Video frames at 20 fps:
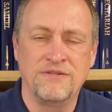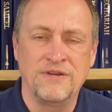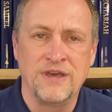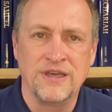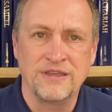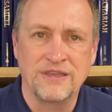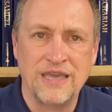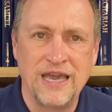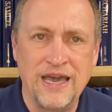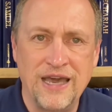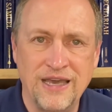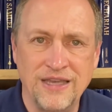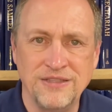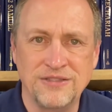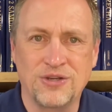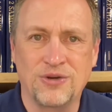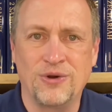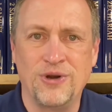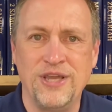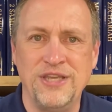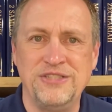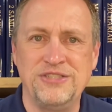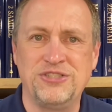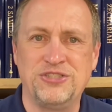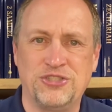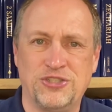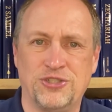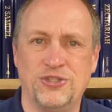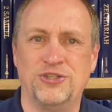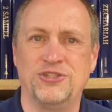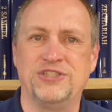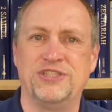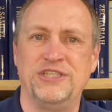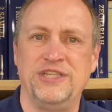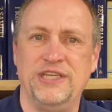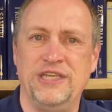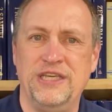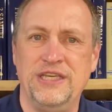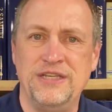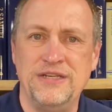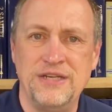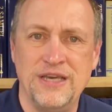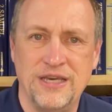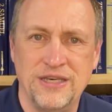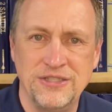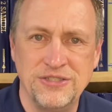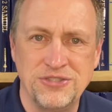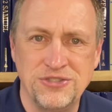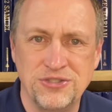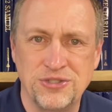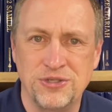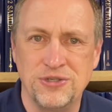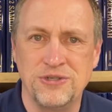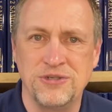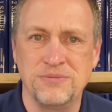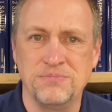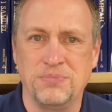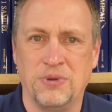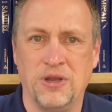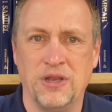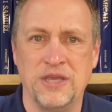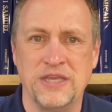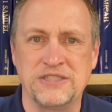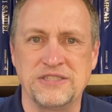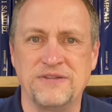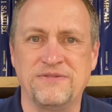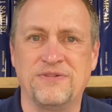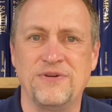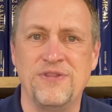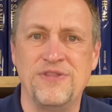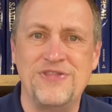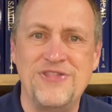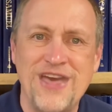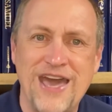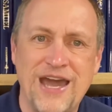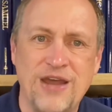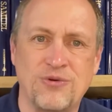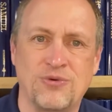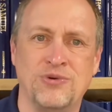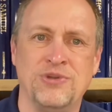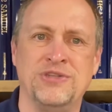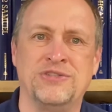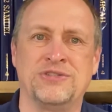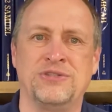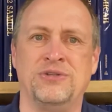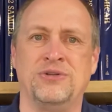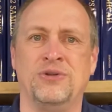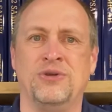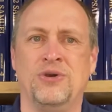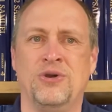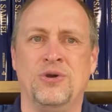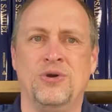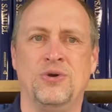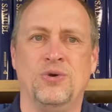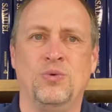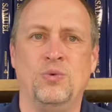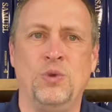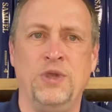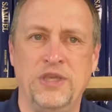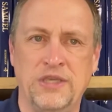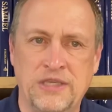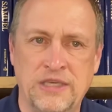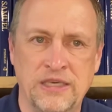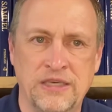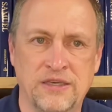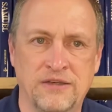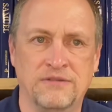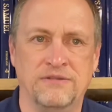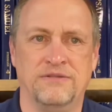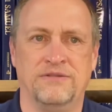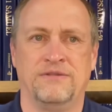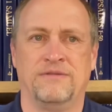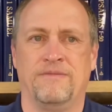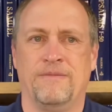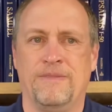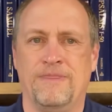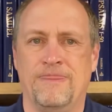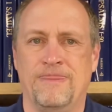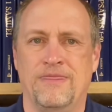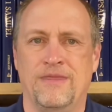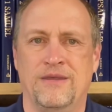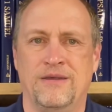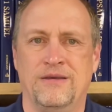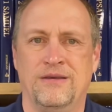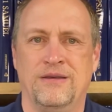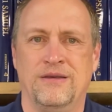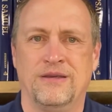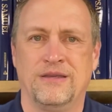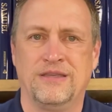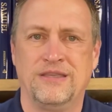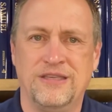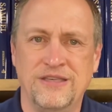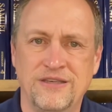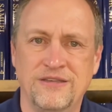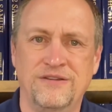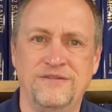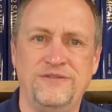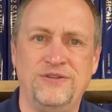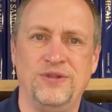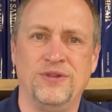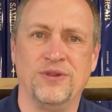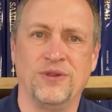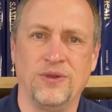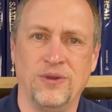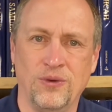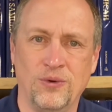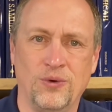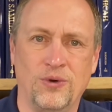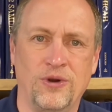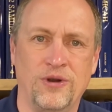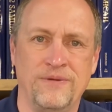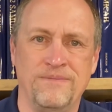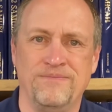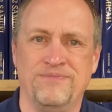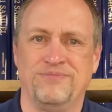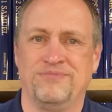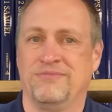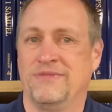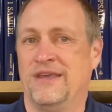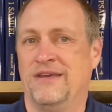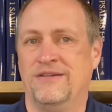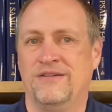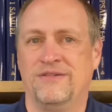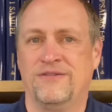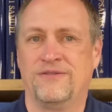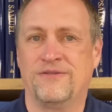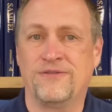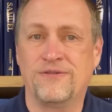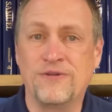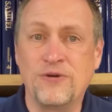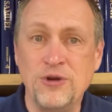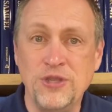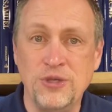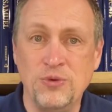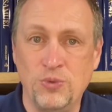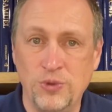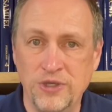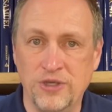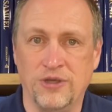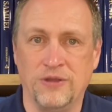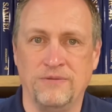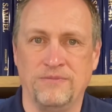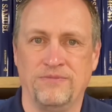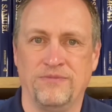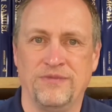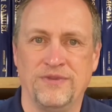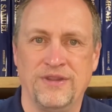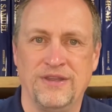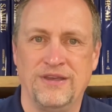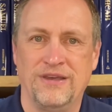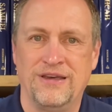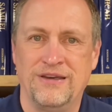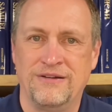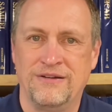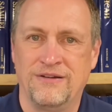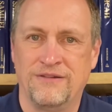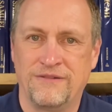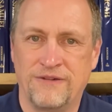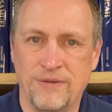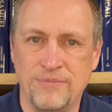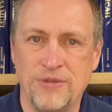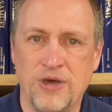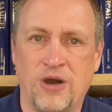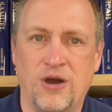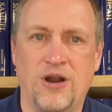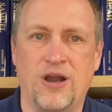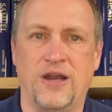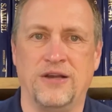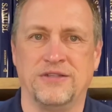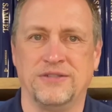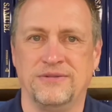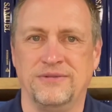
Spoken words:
God, Christ's church in a certain place. And for that reason, we give. Give to the Lord. Free will from the heart.